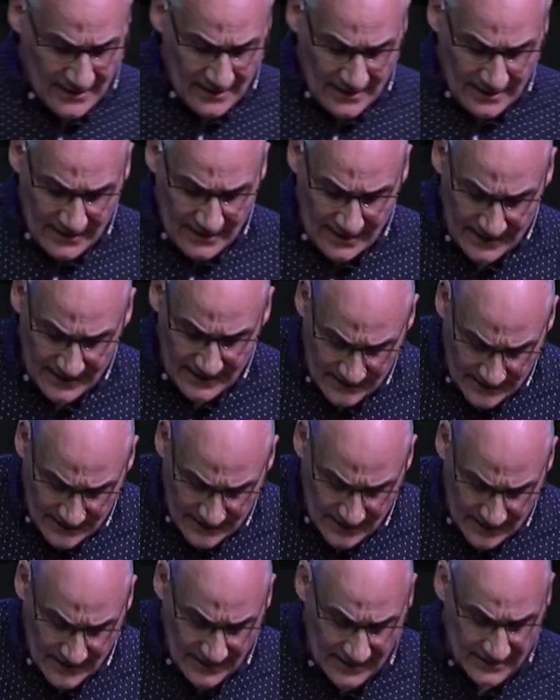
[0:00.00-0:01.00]
in, uh,
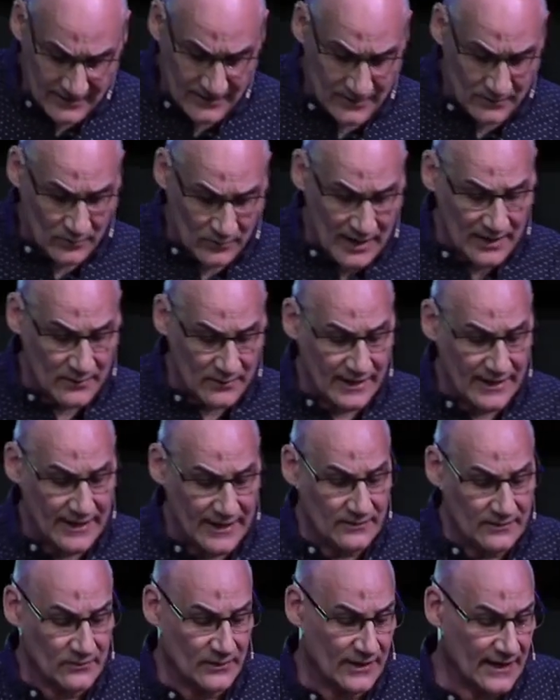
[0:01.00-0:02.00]
in where we,
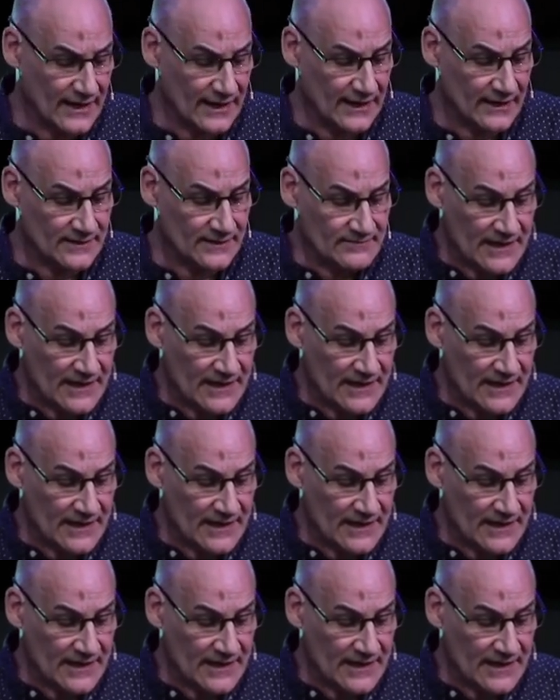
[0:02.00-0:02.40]
we are.